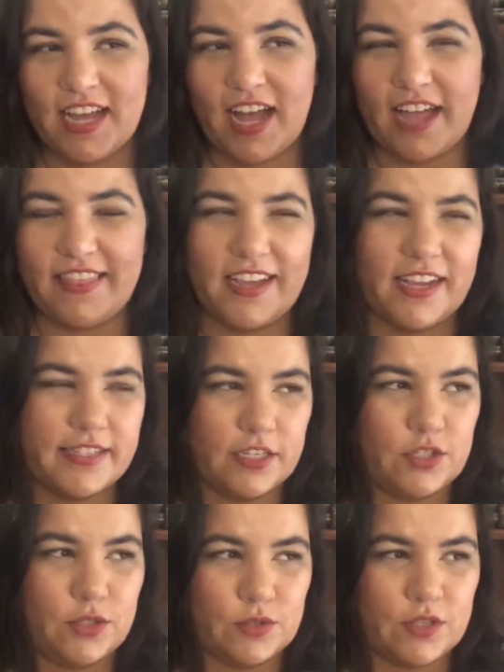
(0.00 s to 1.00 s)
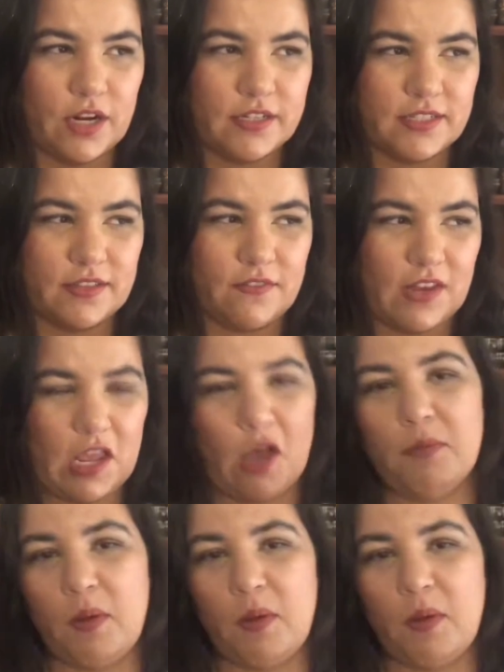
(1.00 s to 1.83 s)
I think I said 2 stars in the video,